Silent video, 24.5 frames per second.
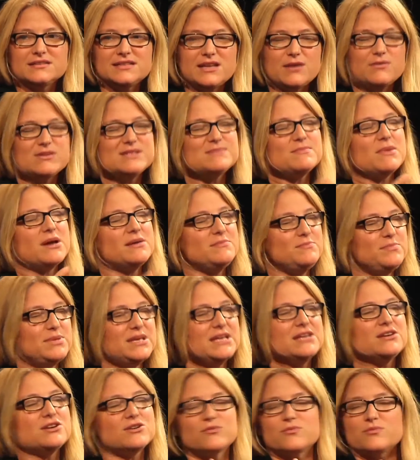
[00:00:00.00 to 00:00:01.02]
was my
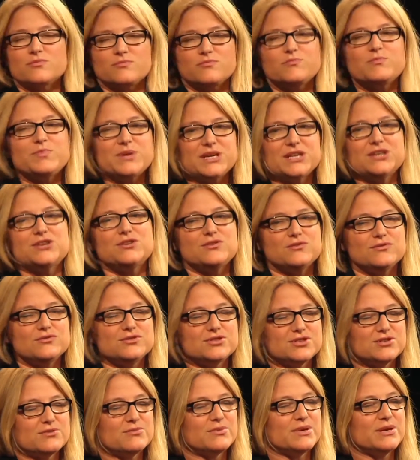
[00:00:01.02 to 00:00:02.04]
big,
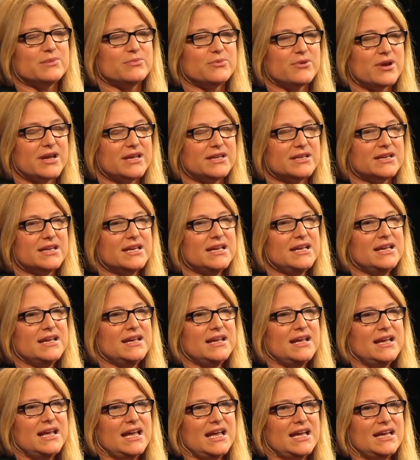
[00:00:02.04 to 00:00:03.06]
huge career break.
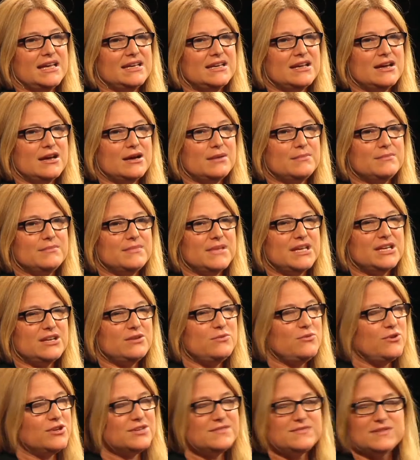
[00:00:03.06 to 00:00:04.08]
And I
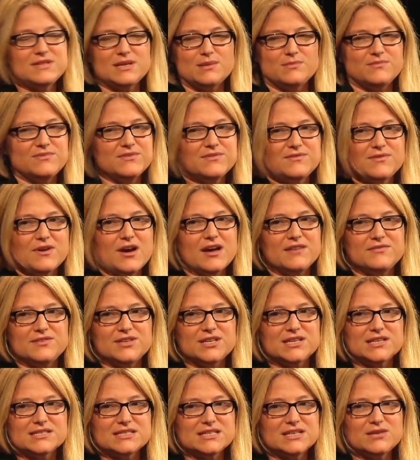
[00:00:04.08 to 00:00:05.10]
worked for them for 5
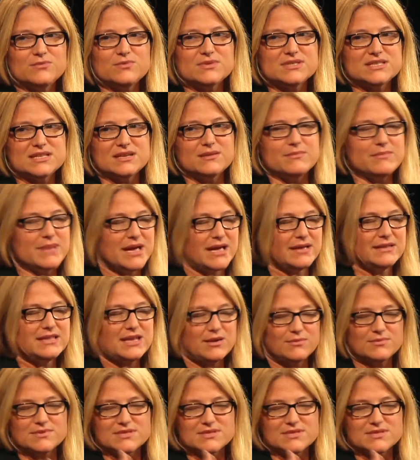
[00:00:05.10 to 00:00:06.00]
years, and it was that